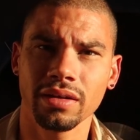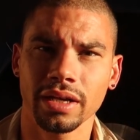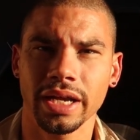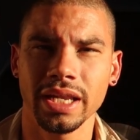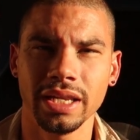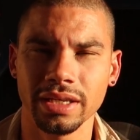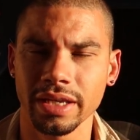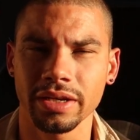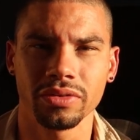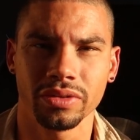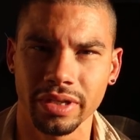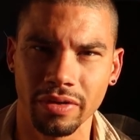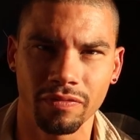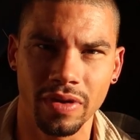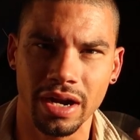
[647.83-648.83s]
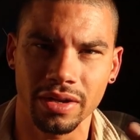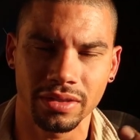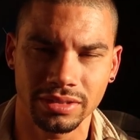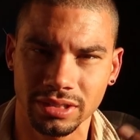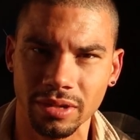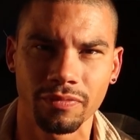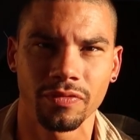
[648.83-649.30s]
Like, I didn't take her diff out of
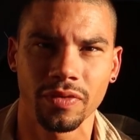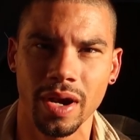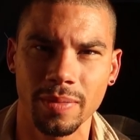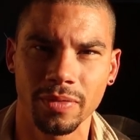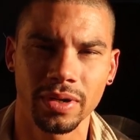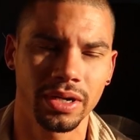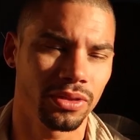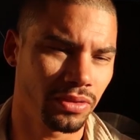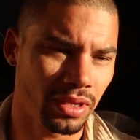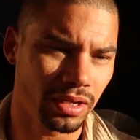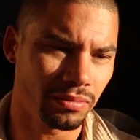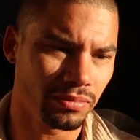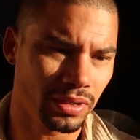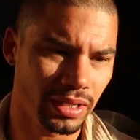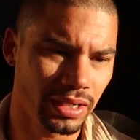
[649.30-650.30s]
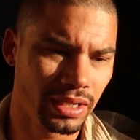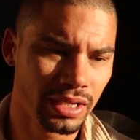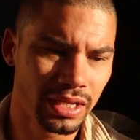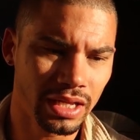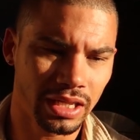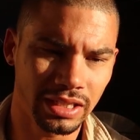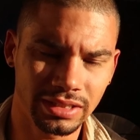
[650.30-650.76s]
the subframe or anything, but
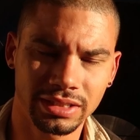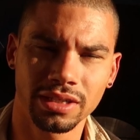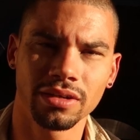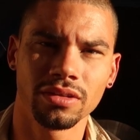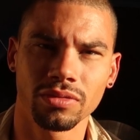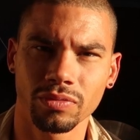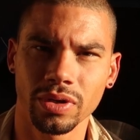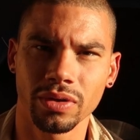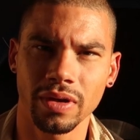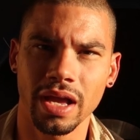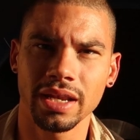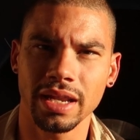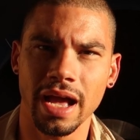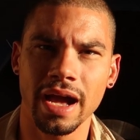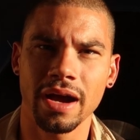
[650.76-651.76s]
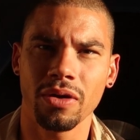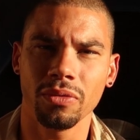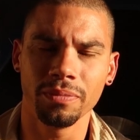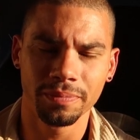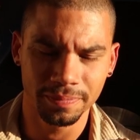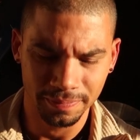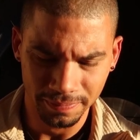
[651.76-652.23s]
at least getting the rear end
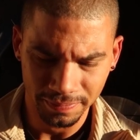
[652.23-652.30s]
out,